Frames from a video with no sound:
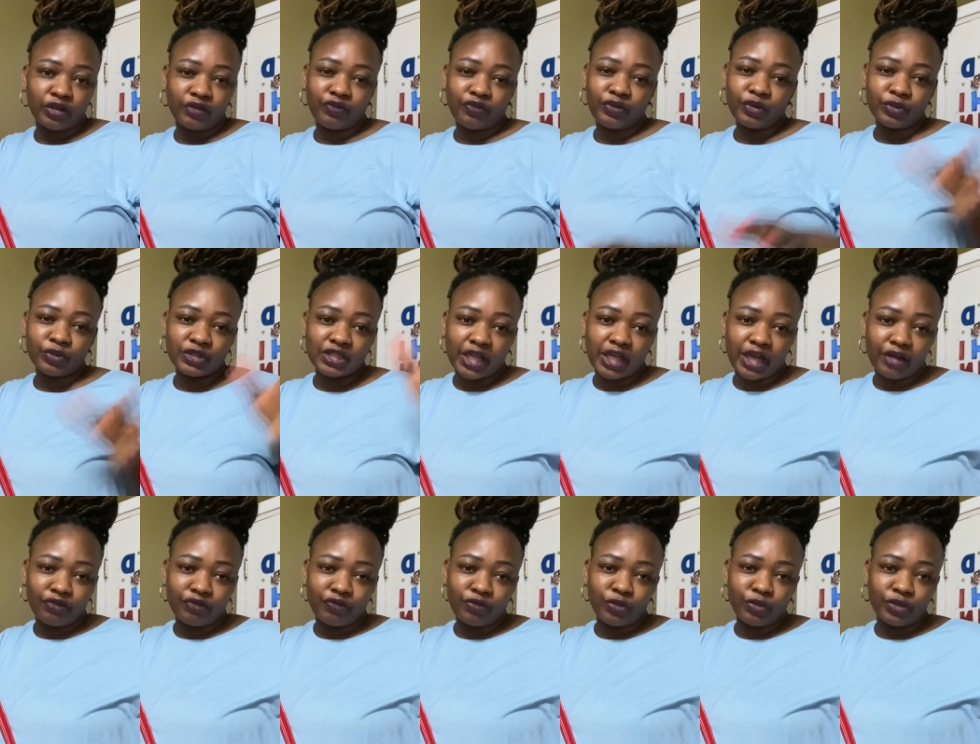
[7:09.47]
if it was like
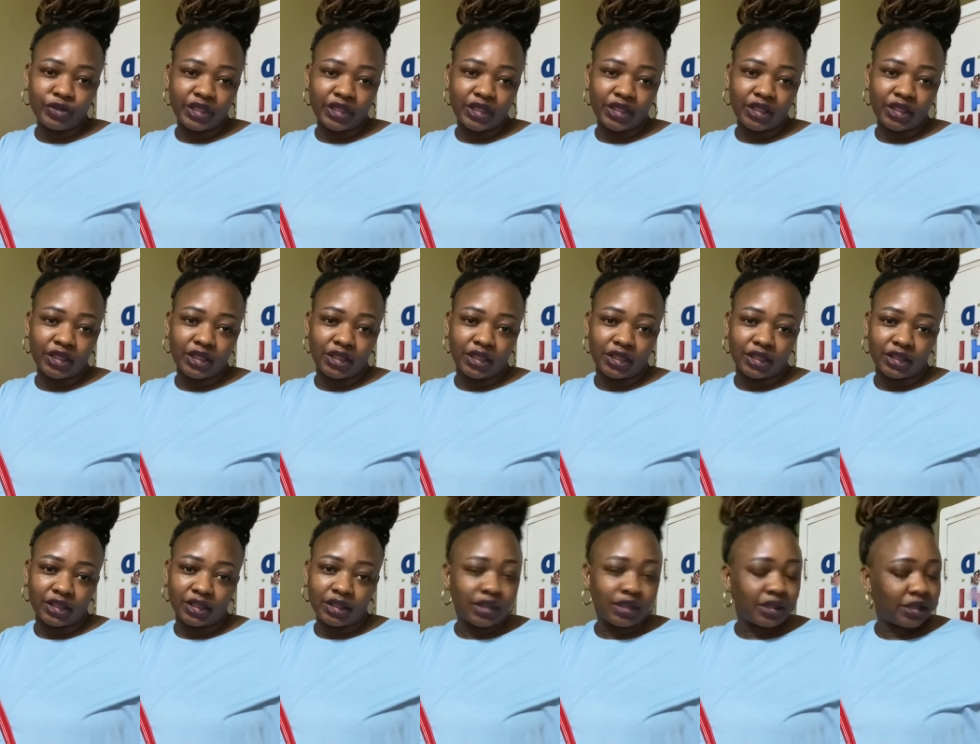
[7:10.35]
40
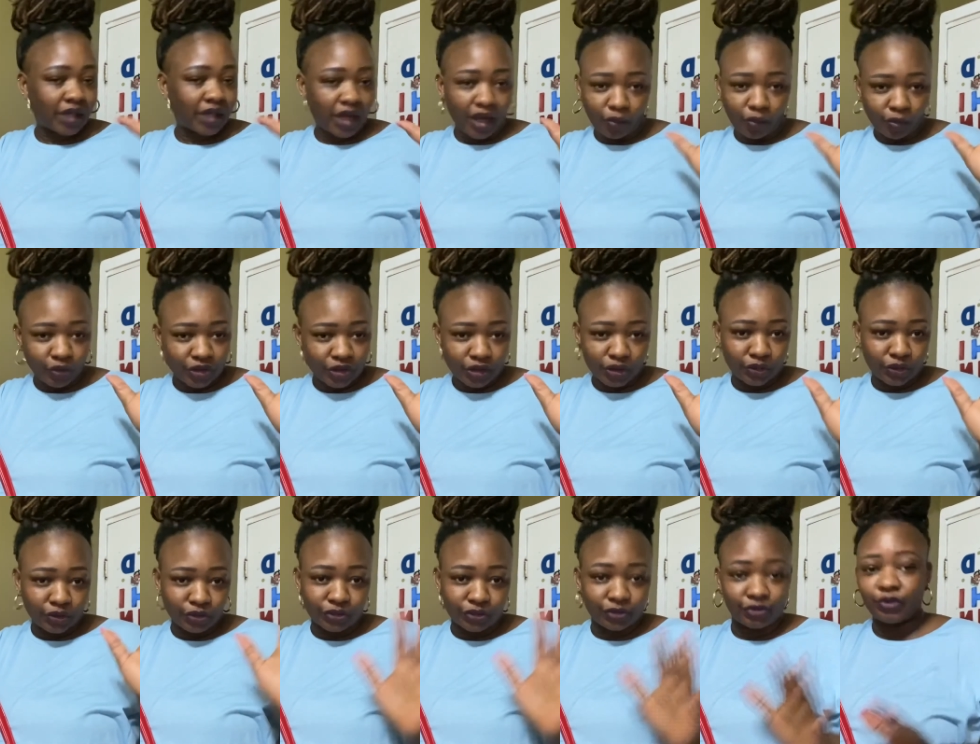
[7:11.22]
and I wasn't
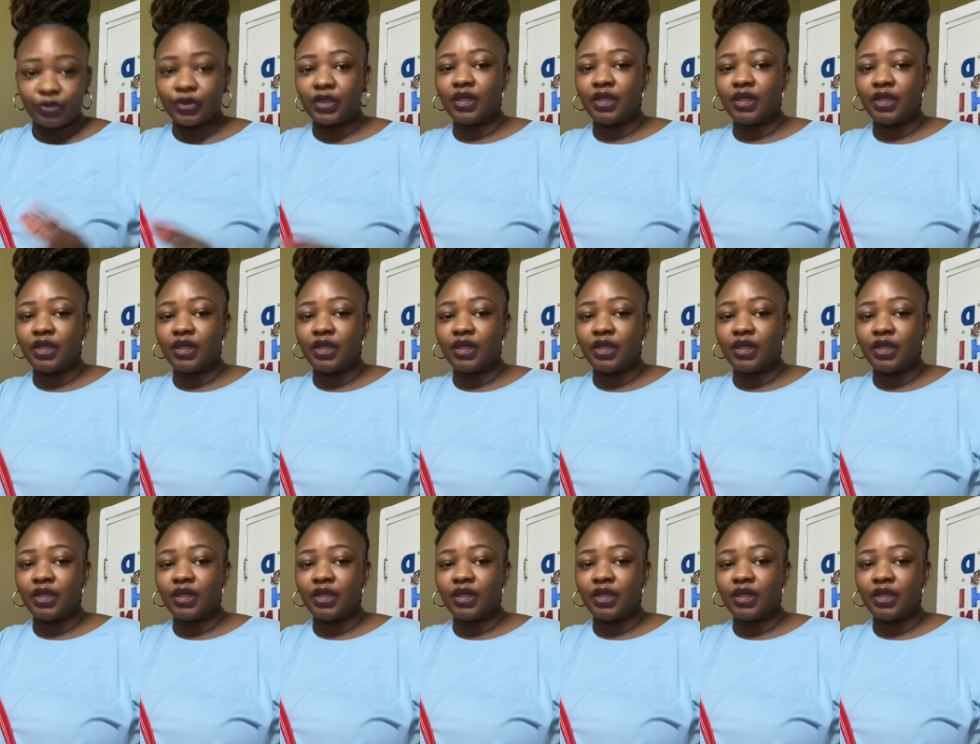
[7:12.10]
gonna do it,